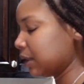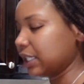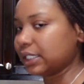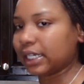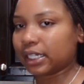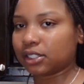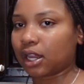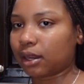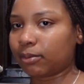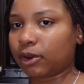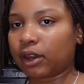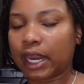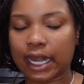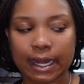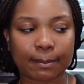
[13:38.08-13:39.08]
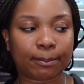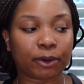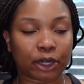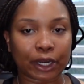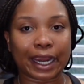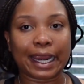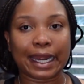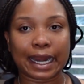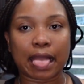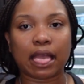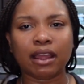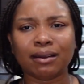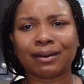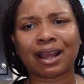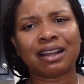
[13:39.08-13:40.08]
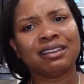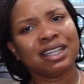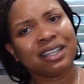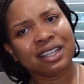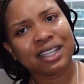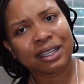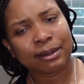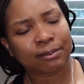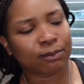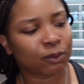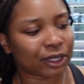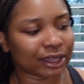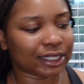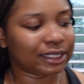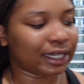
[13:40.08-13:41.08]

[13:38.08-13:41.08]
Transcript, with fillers: what the TikTok brigade brigade ugh, what the